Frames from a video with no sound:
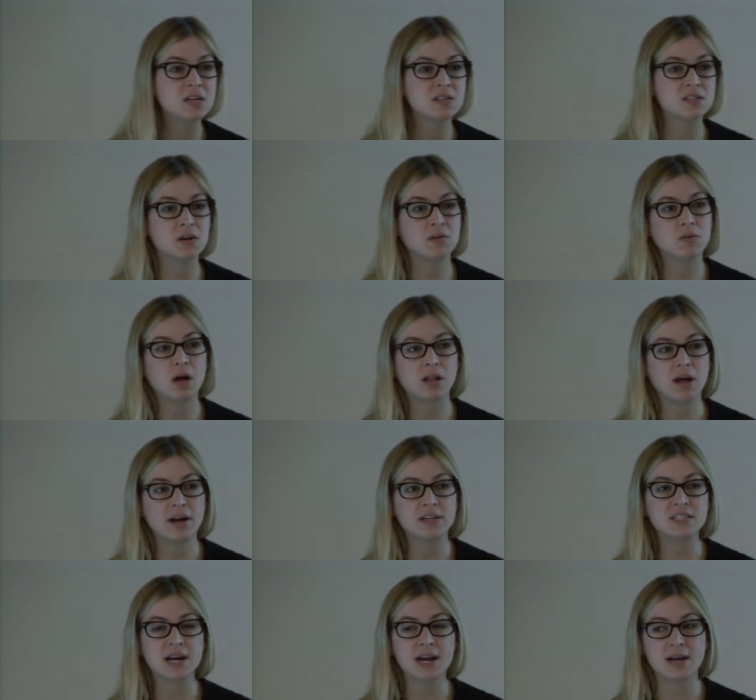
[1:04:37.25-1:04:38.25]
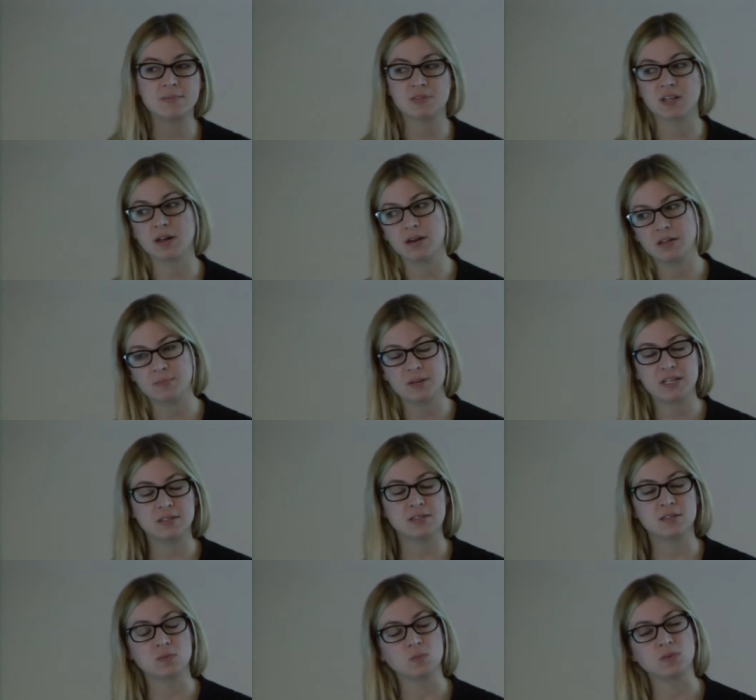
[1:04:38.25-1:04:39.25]
So a lot of times, a lot of the
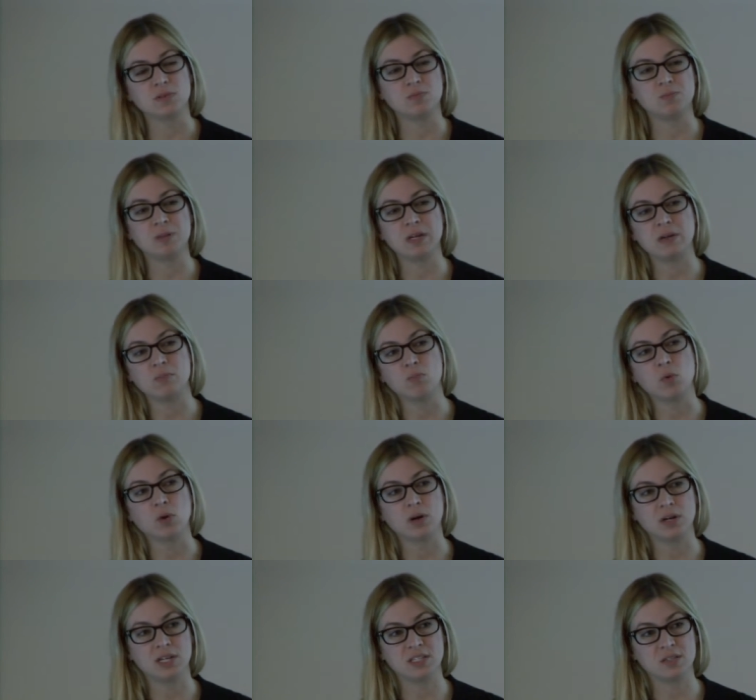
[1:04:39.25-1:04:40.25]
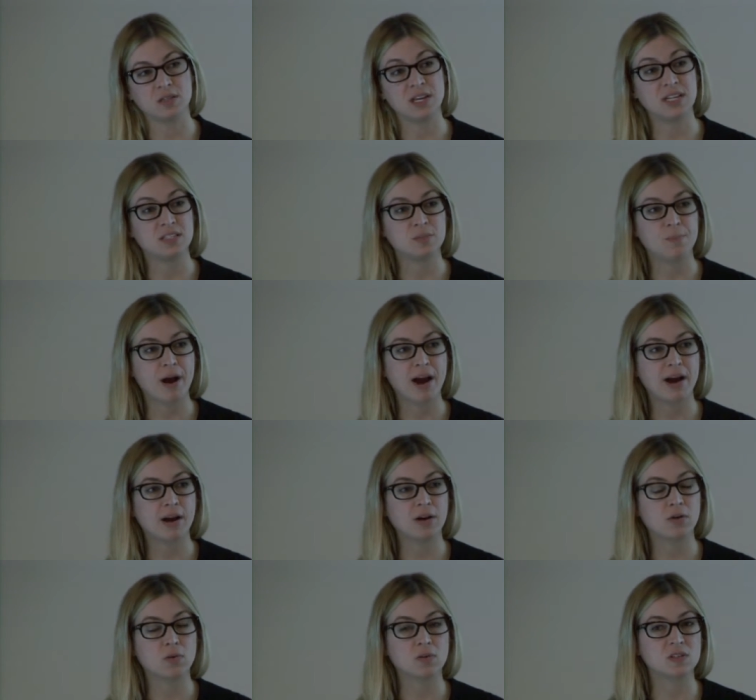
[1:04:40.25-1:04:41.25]
pieces will be more in
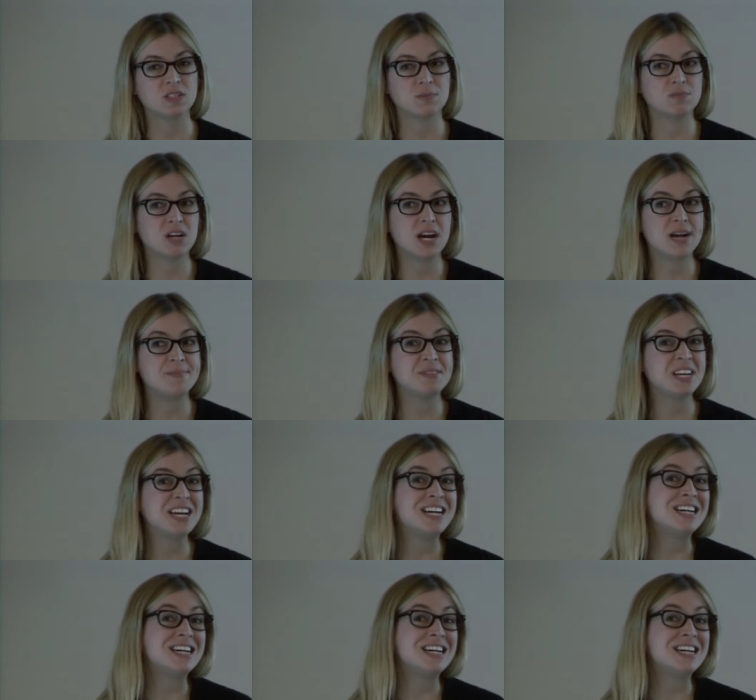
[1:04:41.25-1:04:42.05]
inspired or sometimes,